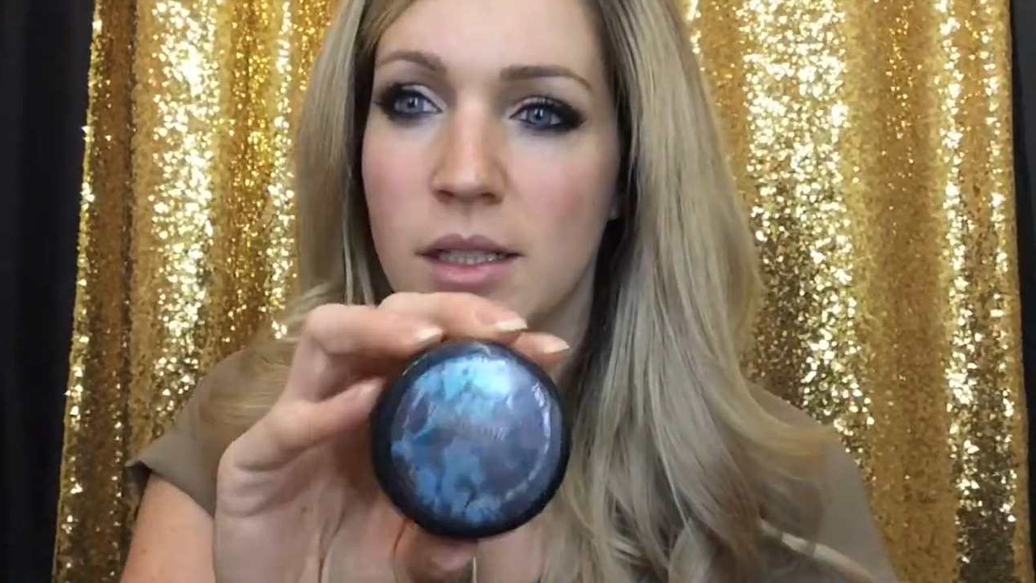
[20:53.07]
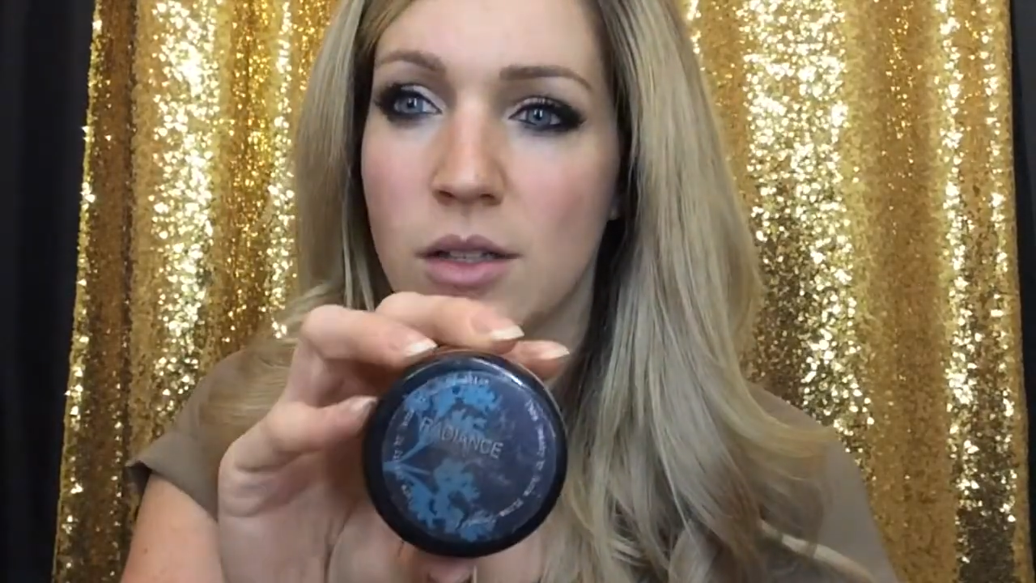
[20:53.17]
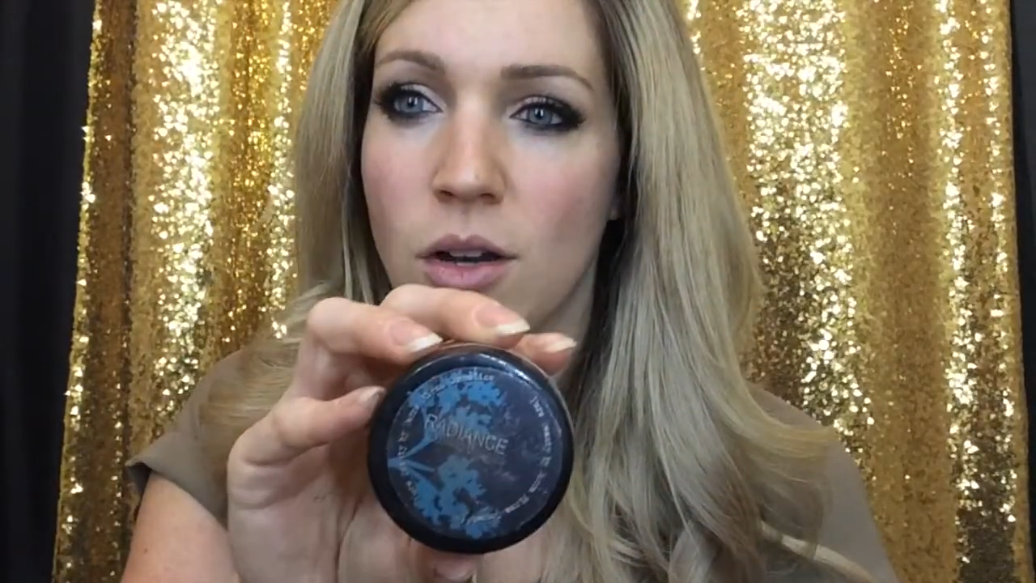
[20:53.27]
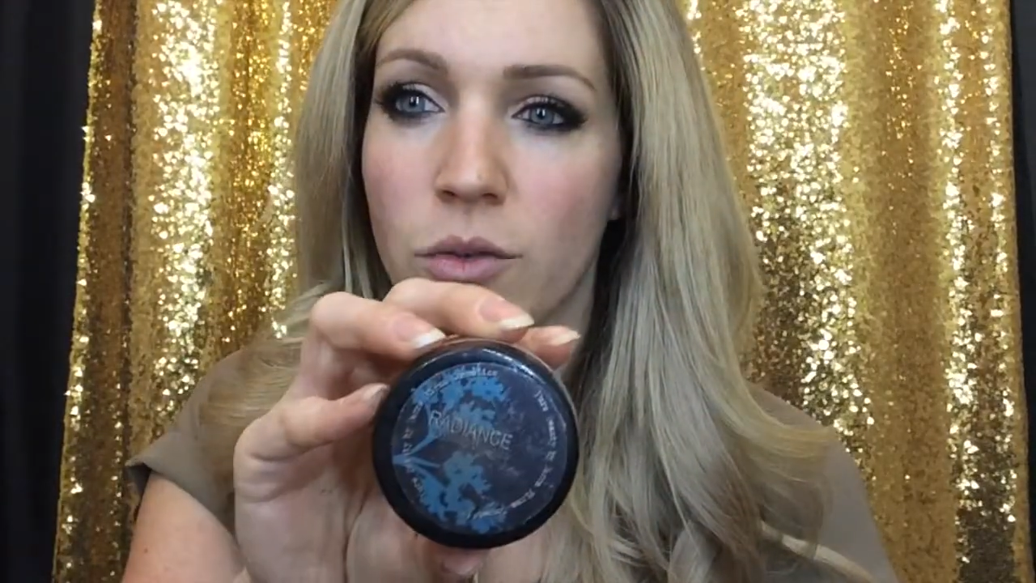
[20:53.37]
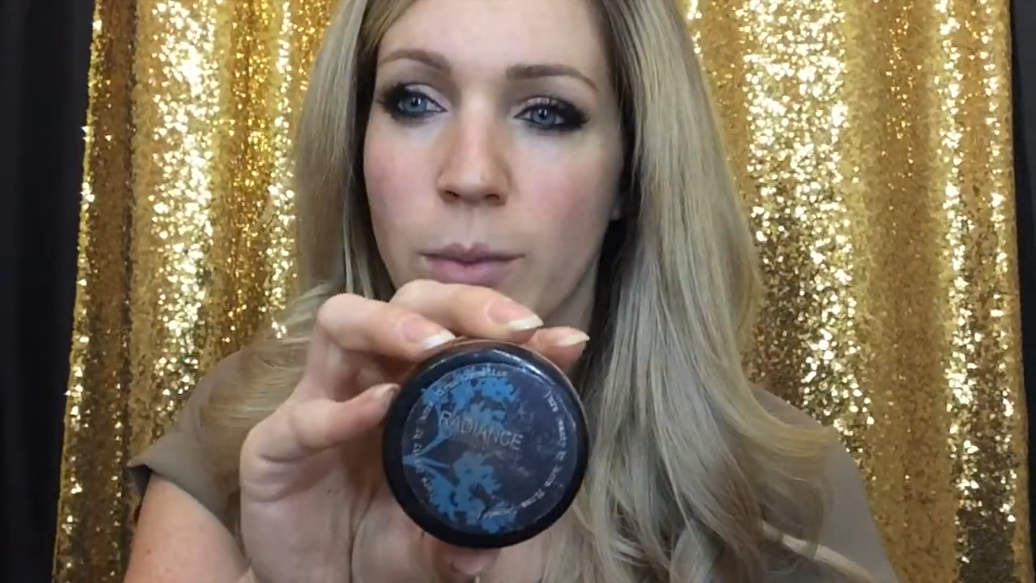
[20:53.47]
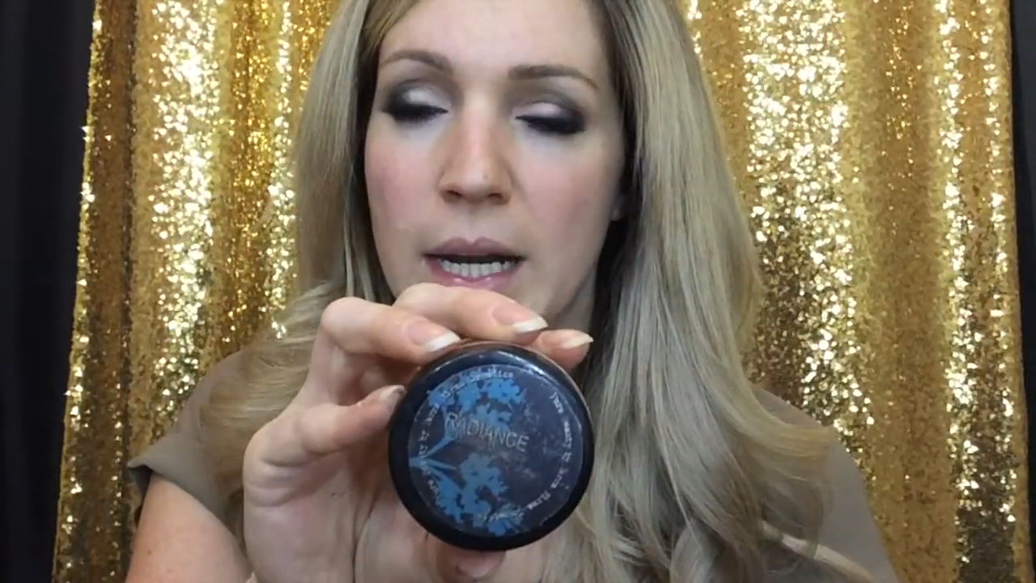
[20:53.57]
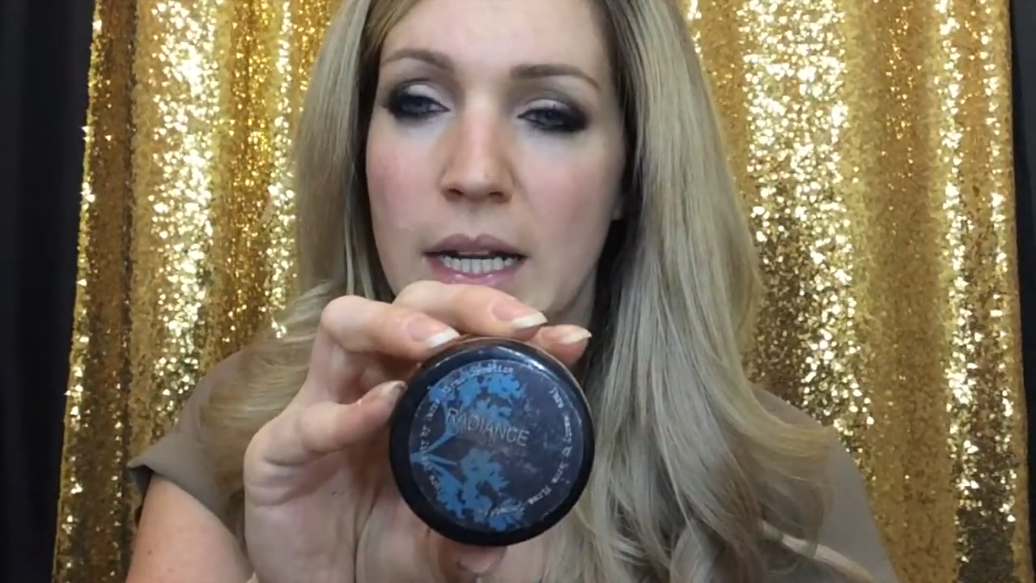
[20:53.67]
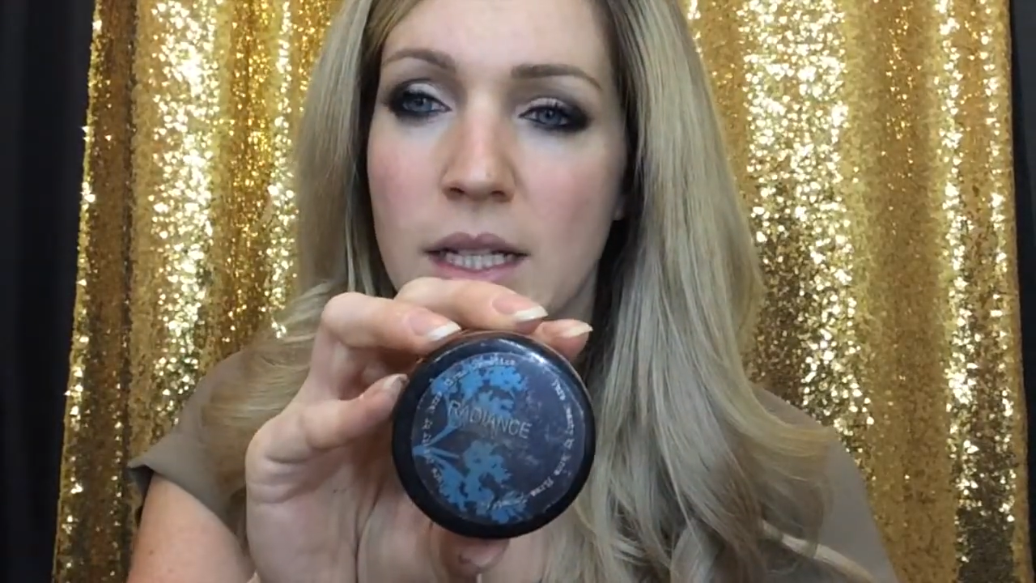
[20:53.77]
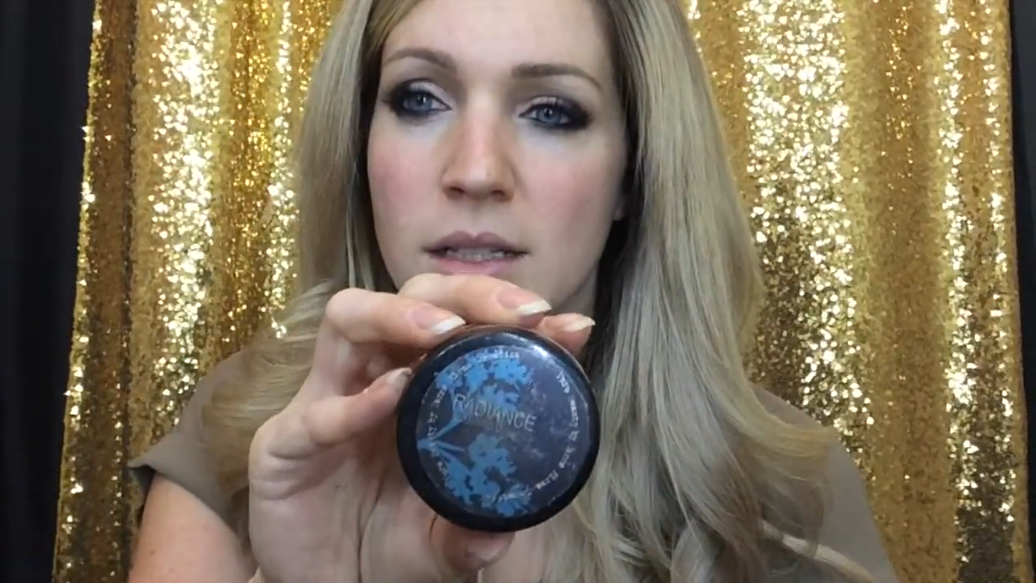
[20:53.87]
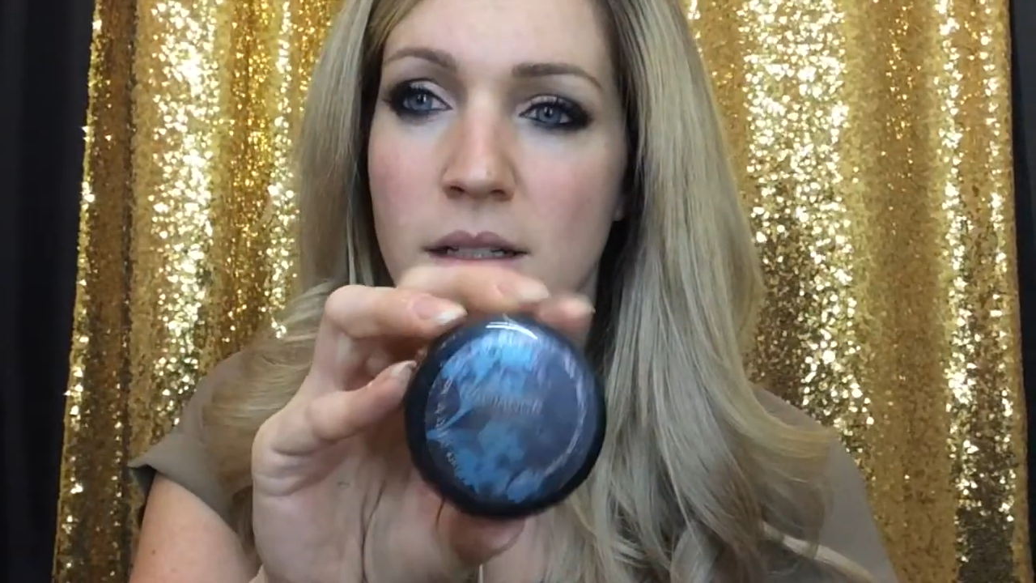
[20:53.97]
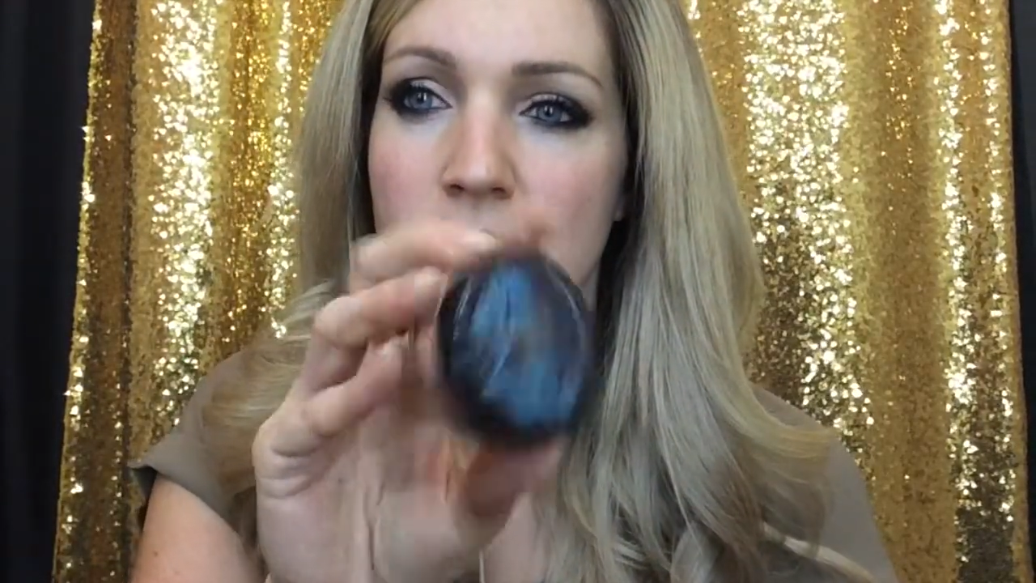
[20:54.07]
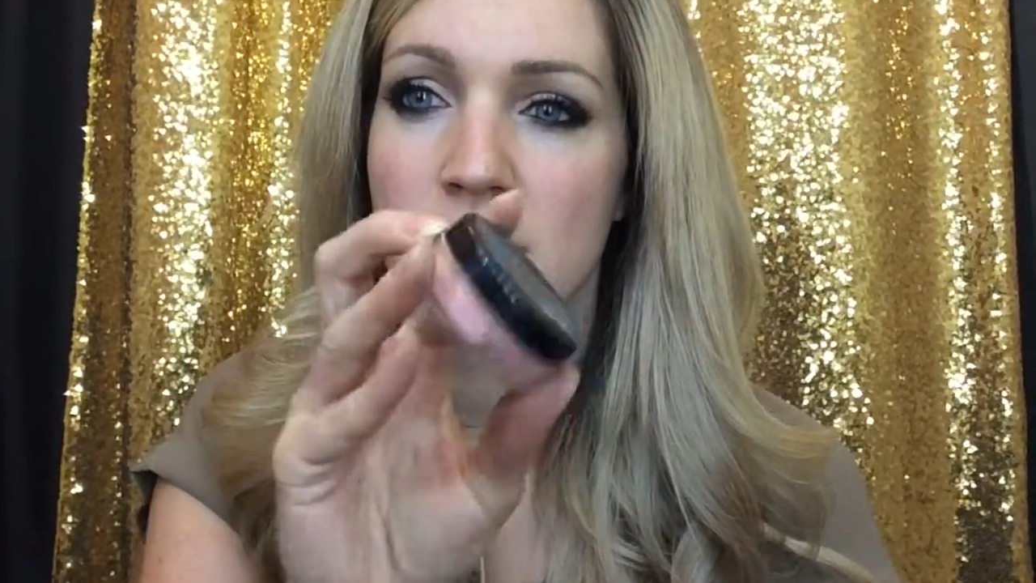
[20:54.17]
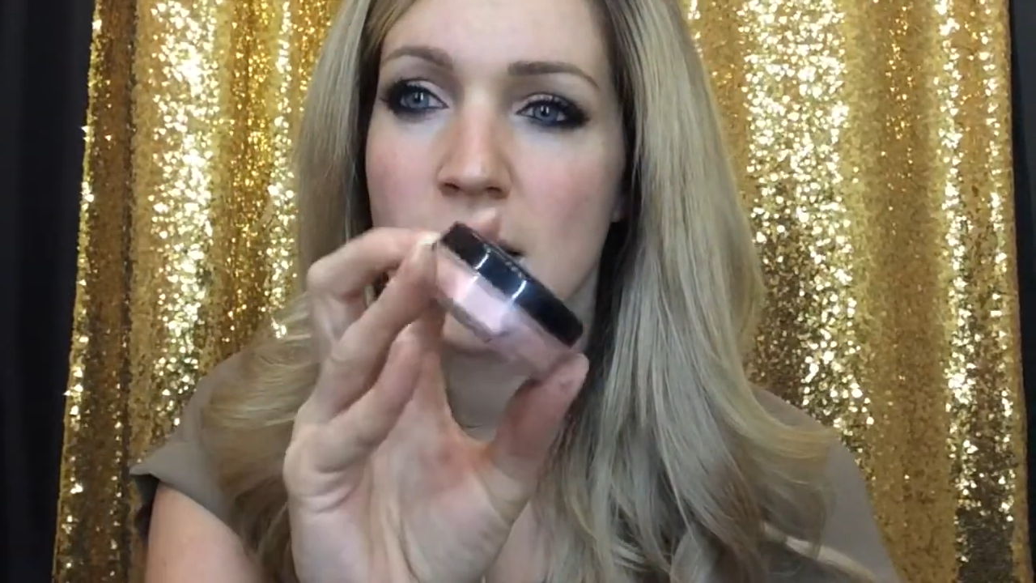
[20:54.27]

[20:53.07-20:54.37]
It's called Radiance.